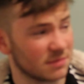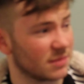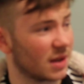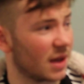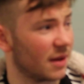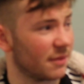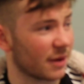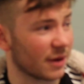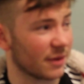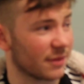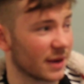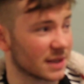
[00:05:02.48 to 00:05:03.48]
very
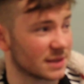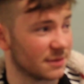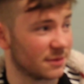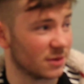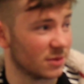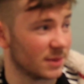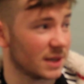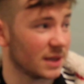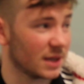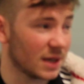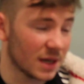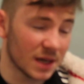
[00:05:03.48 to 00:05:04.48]
effective for me,
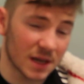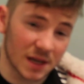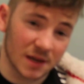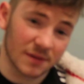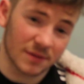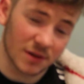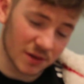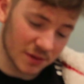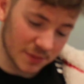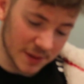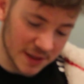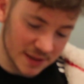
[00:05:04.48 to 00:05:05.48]
and I've liked the
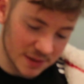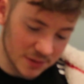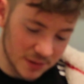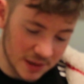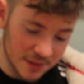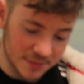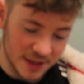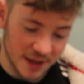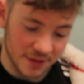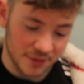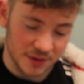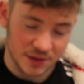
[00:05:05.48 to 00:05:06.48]
way it's all clipped
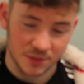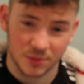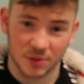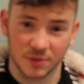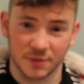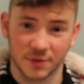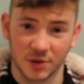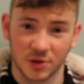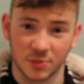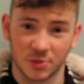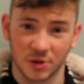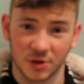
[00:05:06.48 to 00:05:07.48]
together into one
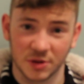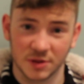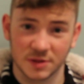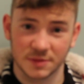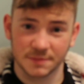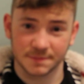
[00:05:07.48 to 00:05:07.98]
final product.